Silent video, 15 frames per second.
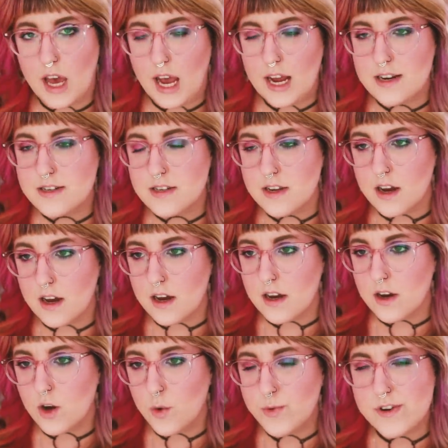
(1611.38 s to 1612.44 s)
that.
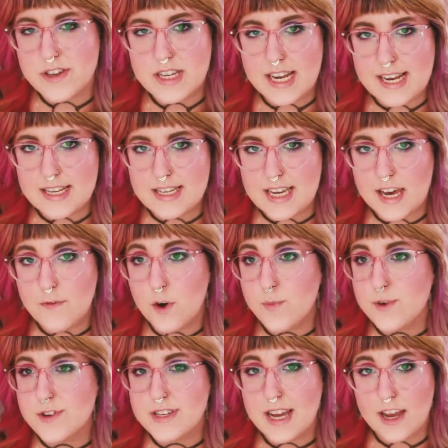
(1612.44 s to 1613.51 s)
Uh, hope you're staying safe.
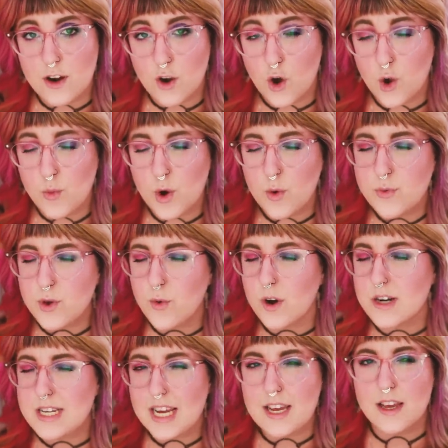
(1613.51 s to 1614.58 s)
Hope you're staying home. Hope you
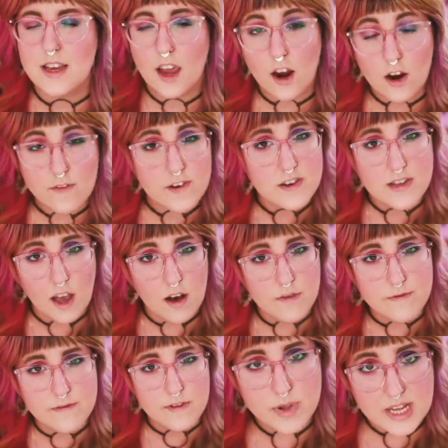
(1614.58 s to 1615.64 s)
are taking care of
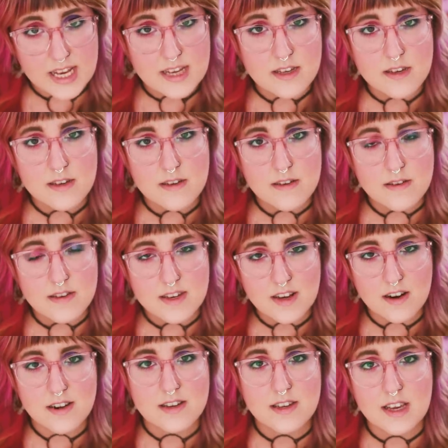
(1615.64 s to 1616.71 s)
yourself. Please,
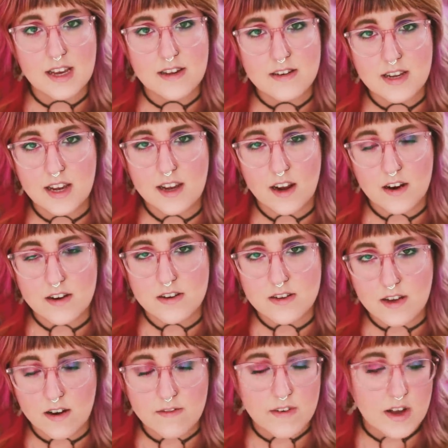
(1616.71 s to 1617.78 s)
seriously, take care of
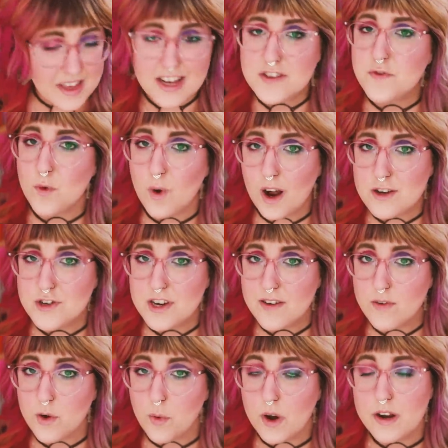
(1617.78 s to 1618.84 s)
yourself. Thanks for watching,
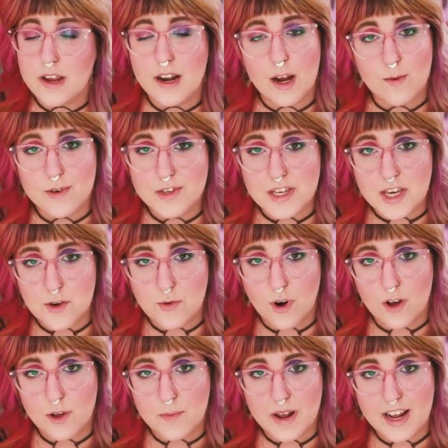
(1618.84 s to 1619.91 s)
everyone, and I will see you
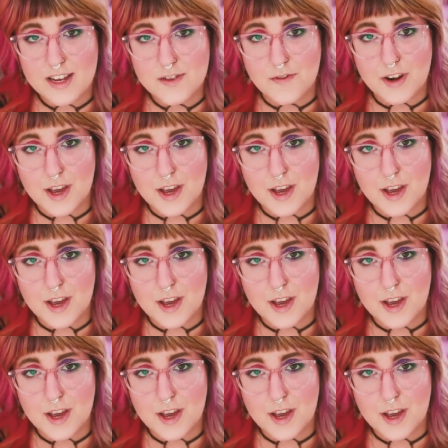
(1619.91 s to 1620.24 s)
all in my next